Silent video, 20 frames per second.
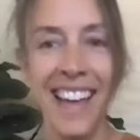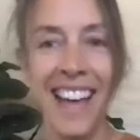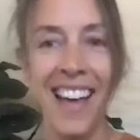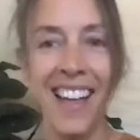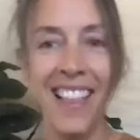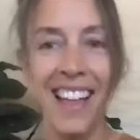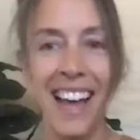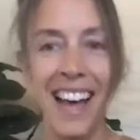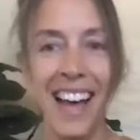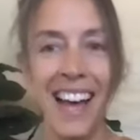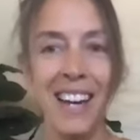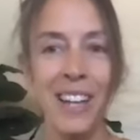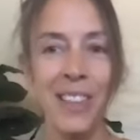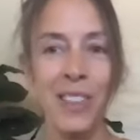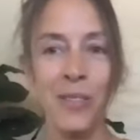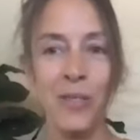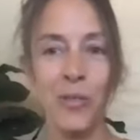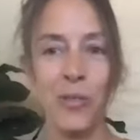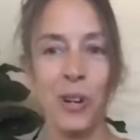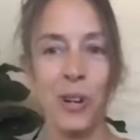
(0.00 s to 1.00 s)
ally in
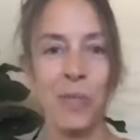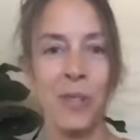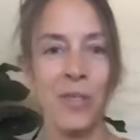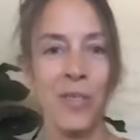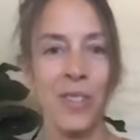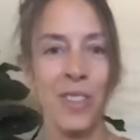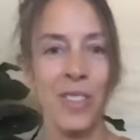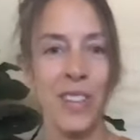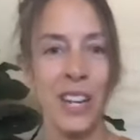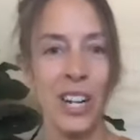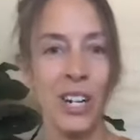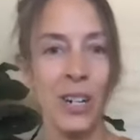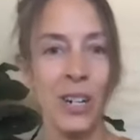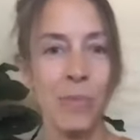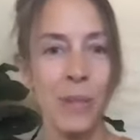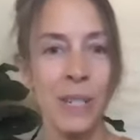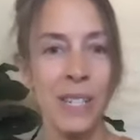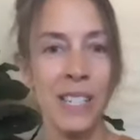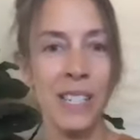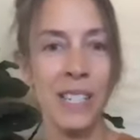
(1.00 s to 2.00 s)
the form of a
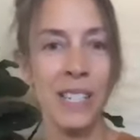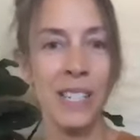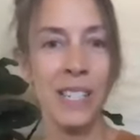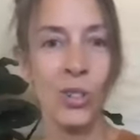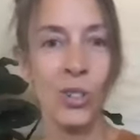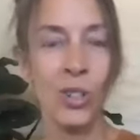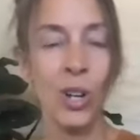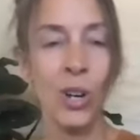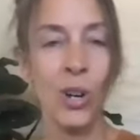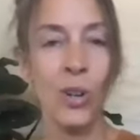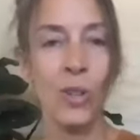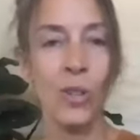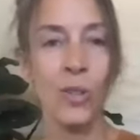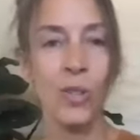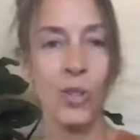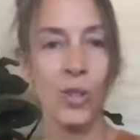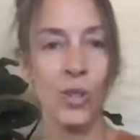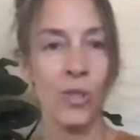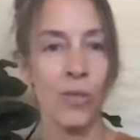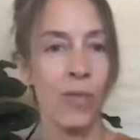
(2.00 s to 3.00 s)
therapist or
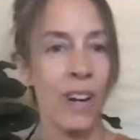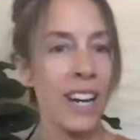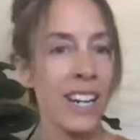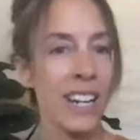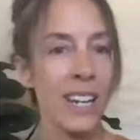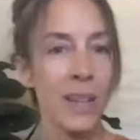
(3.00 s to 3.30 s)
coach or Reiki